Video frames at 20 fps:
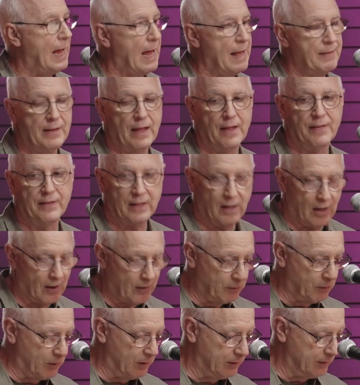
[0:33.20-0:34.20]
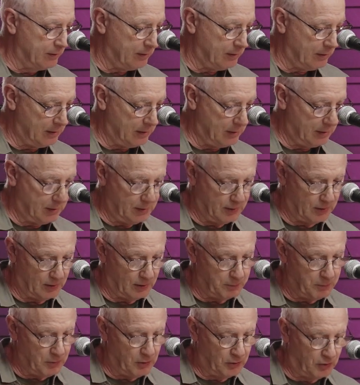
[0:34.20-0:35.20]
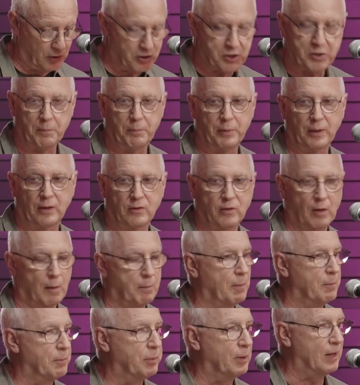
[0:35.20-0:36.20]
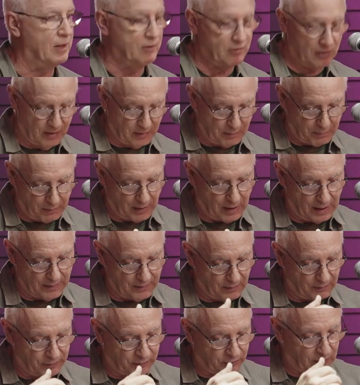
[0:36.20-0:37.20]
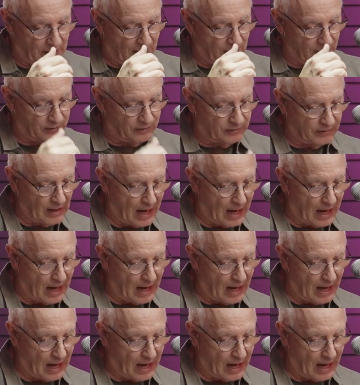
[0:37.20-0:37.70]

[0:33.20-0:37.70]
And then the other one, the musician picks up and plays, and the sound